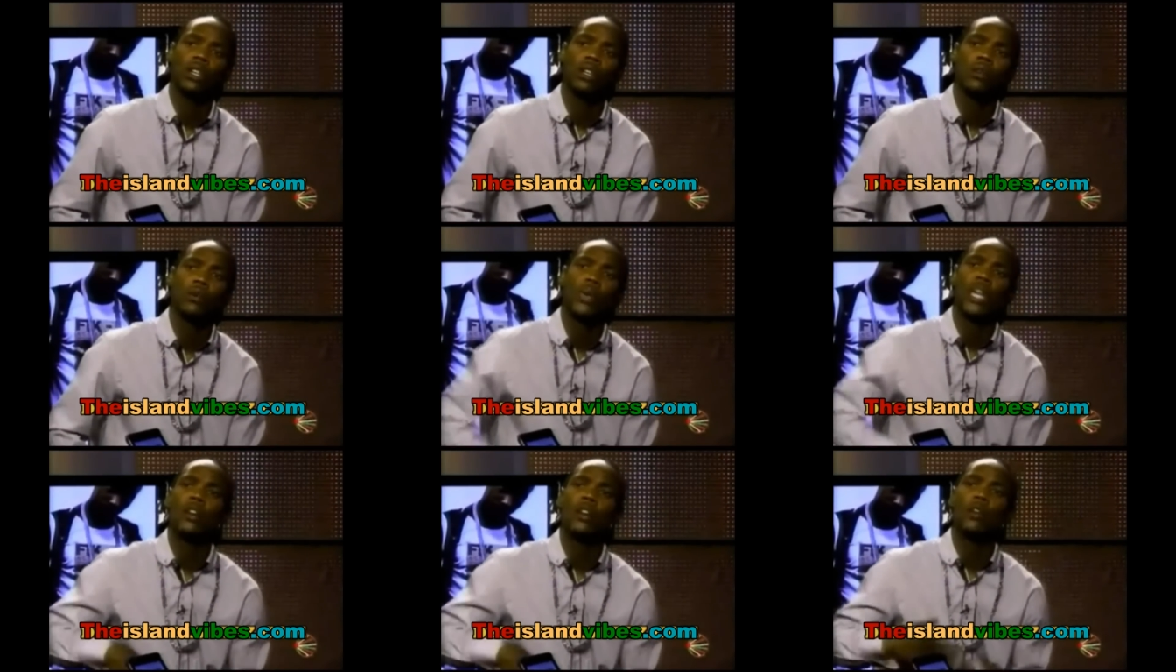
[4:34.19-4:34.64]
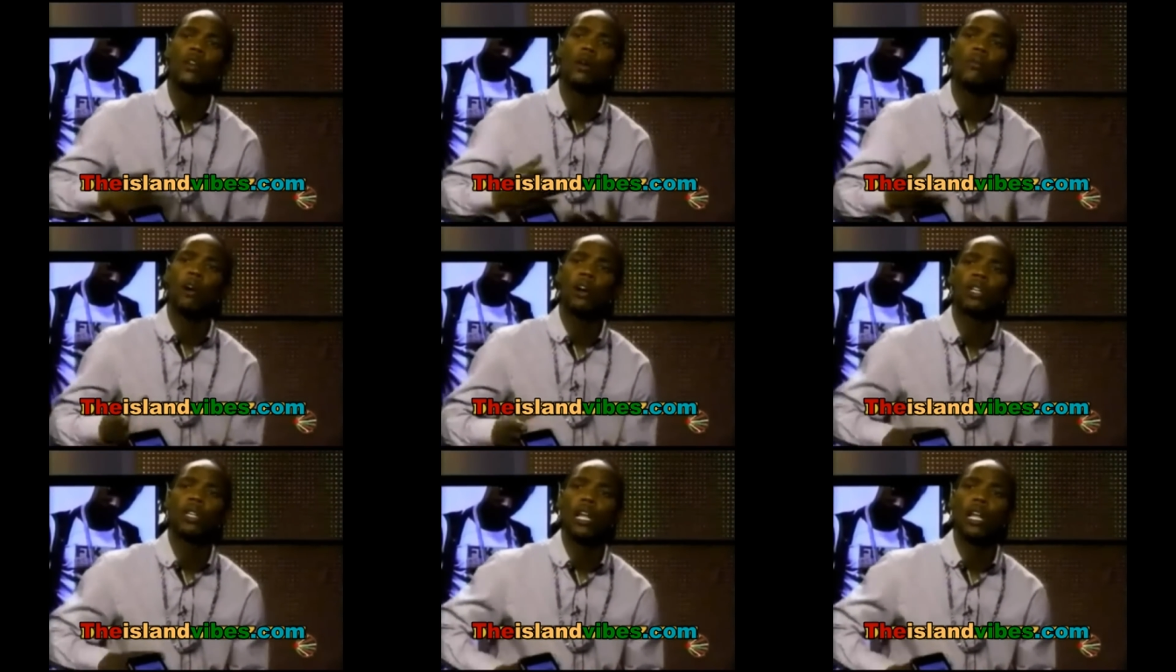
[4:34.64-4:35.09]
what you know
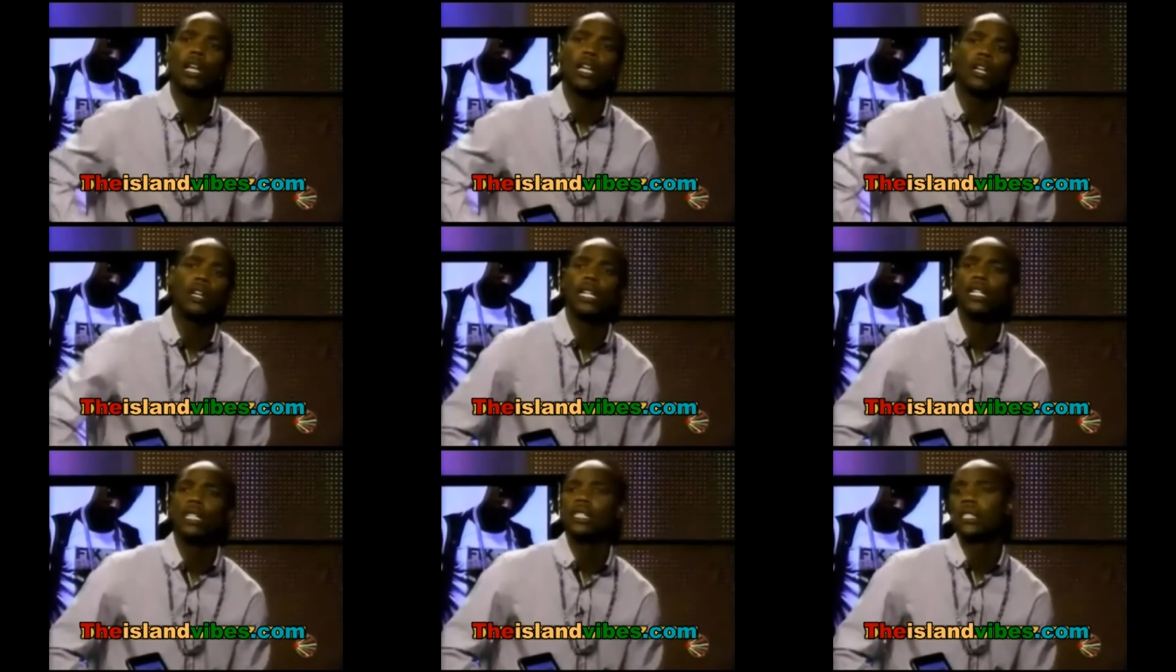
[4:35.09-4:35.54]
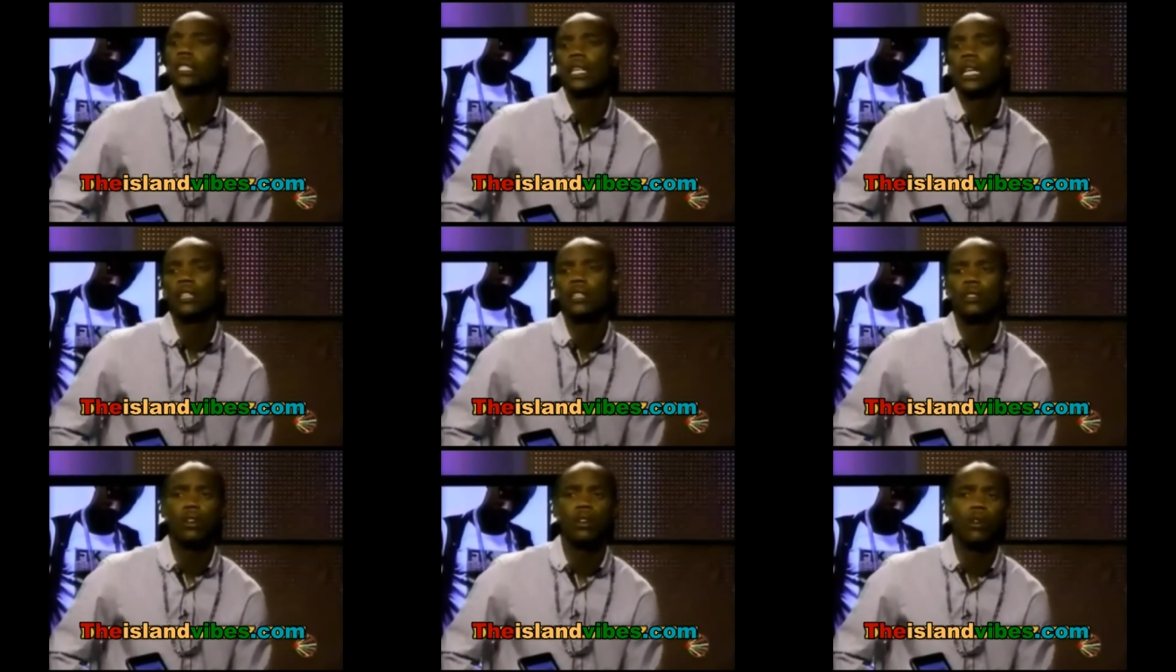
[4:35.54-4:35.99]
about a little
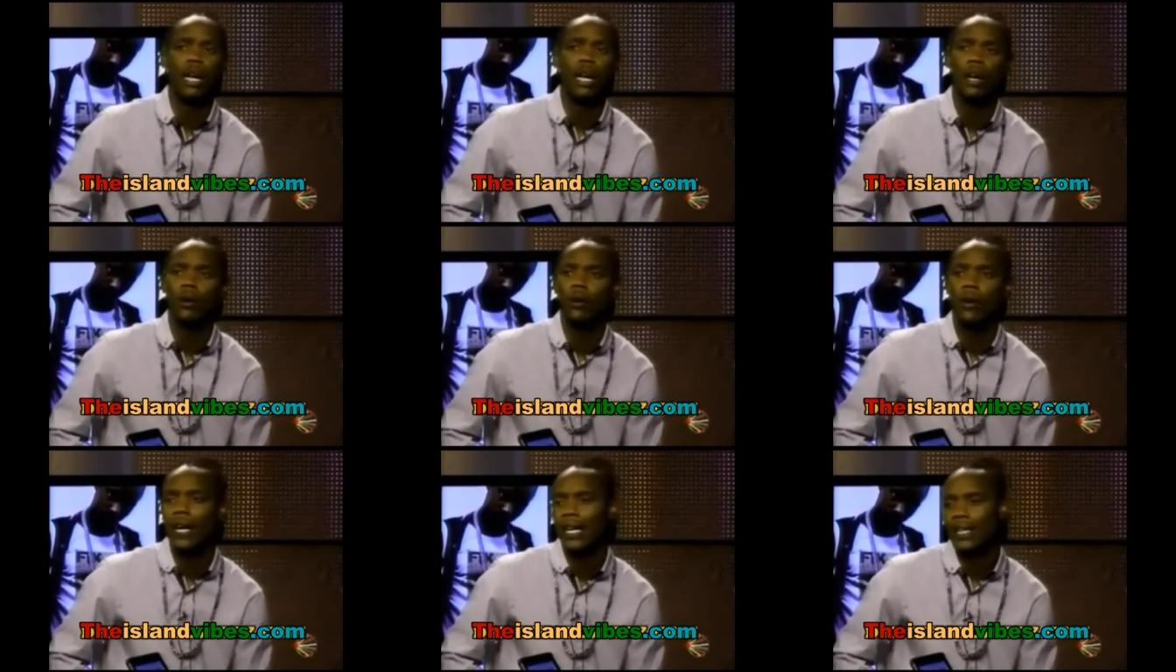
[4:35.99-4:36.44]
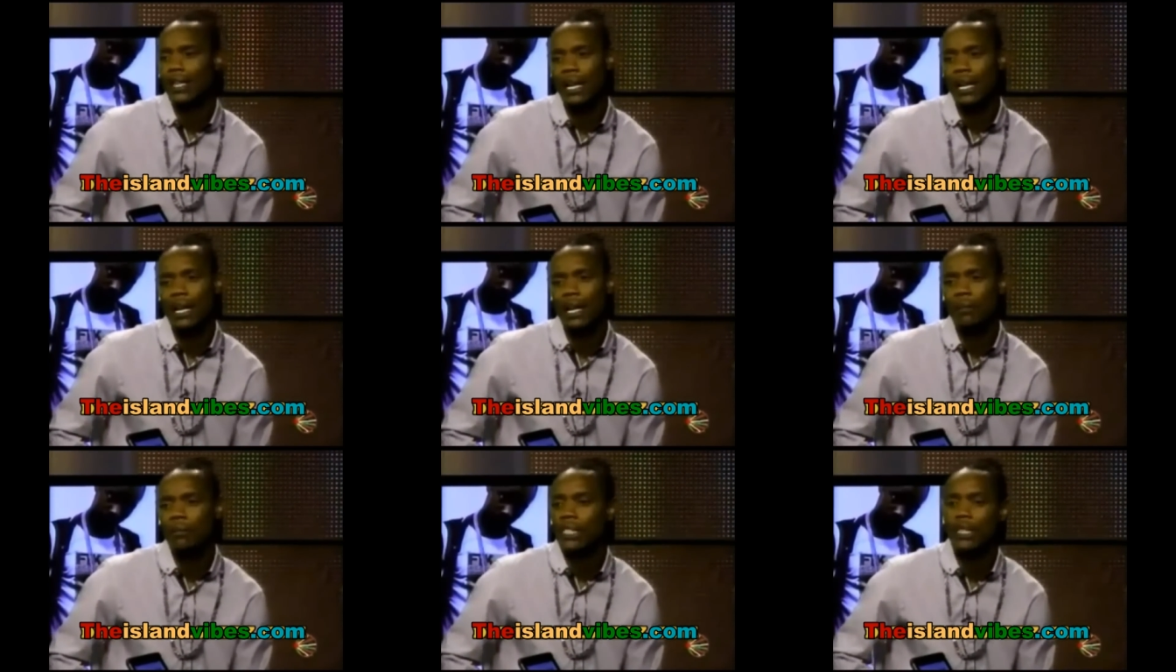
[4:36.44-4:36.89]
incident to go on a
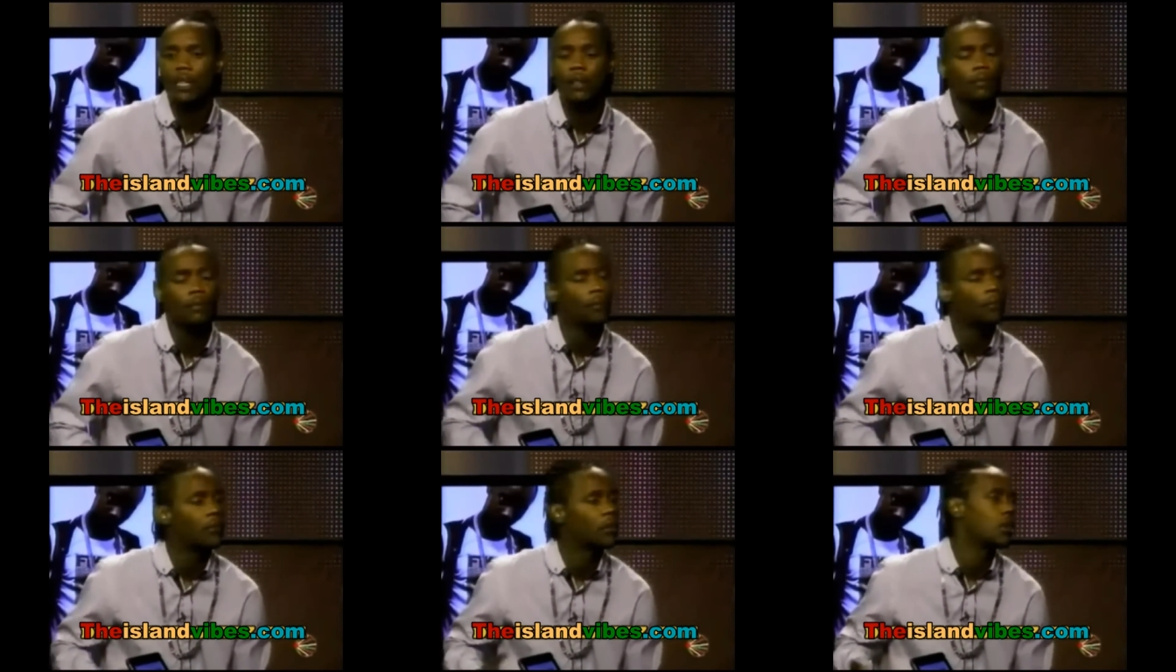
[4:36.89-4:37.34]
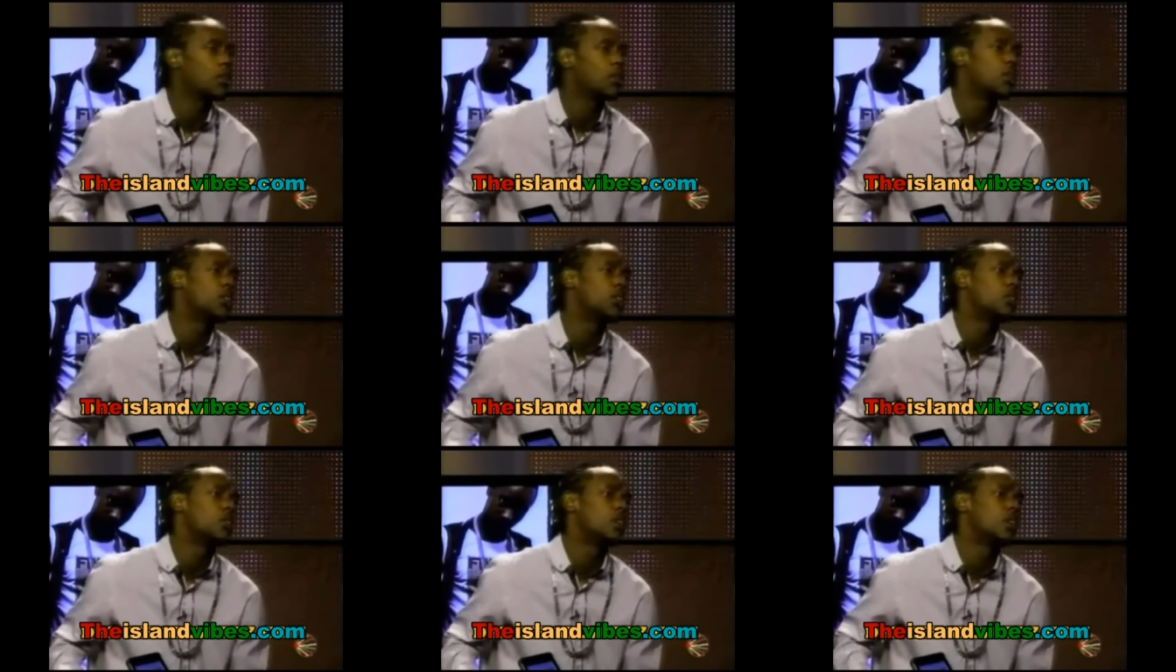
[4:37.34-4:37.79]
Whitehall? I said,
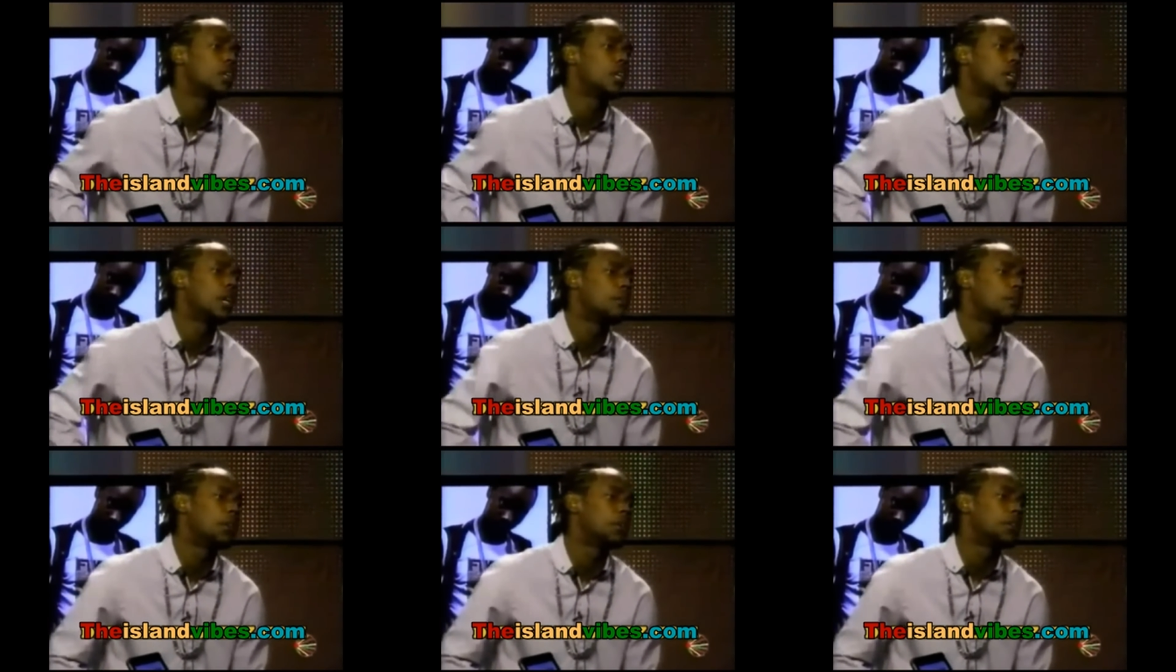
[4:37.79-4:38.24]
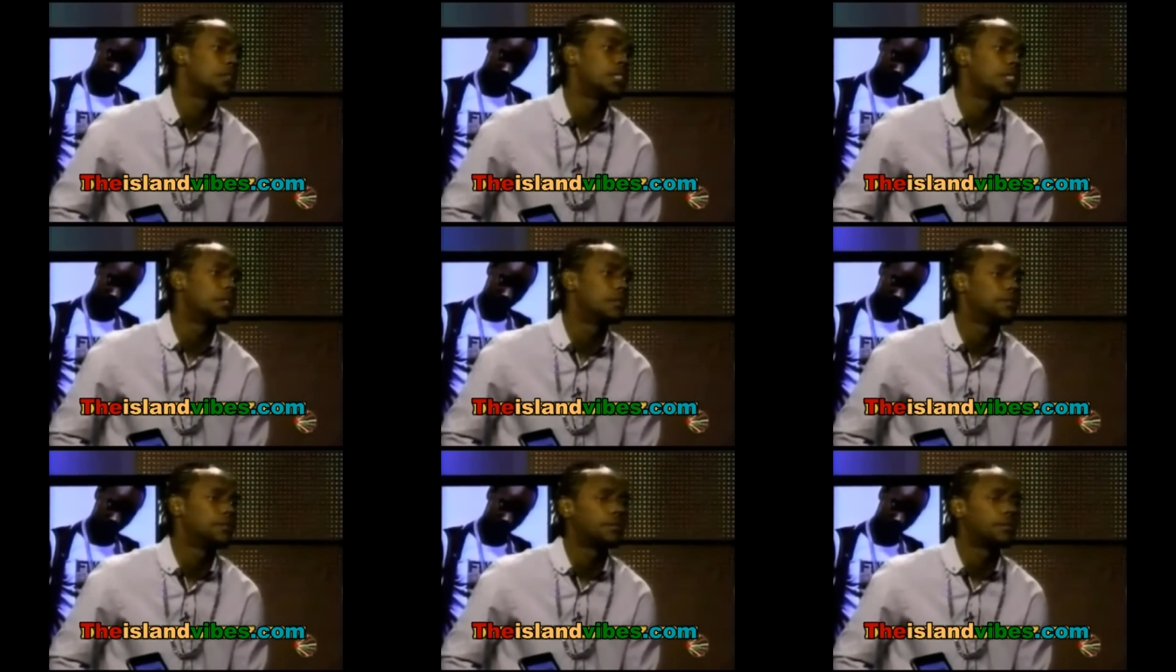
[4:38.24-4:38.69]
don't know nothing about it.